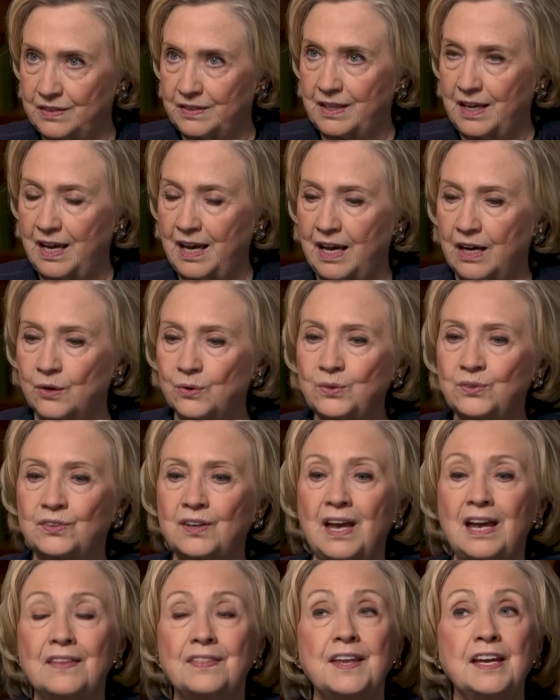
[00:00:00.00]
in the
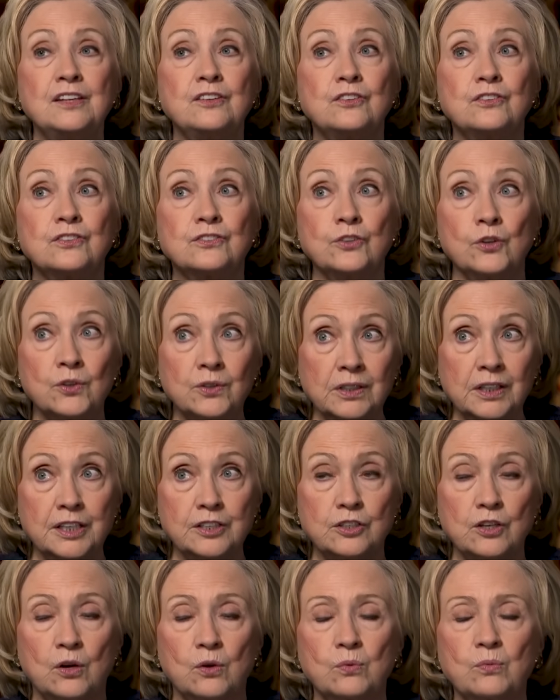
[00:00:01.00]
House. They
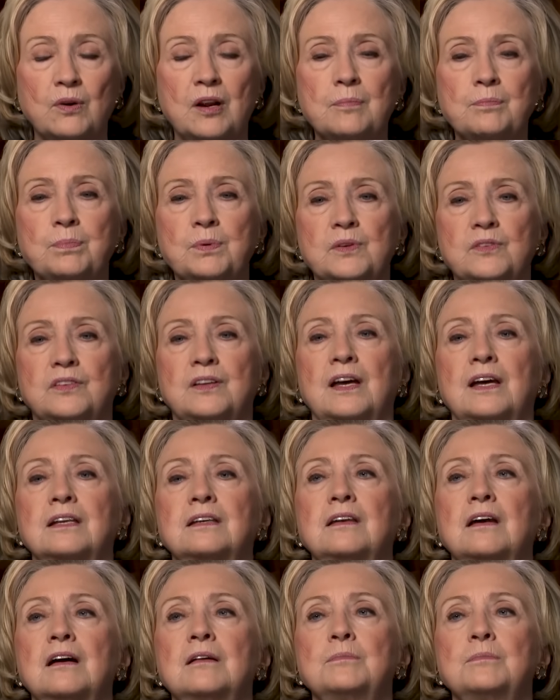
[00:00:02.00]
certainly don't represent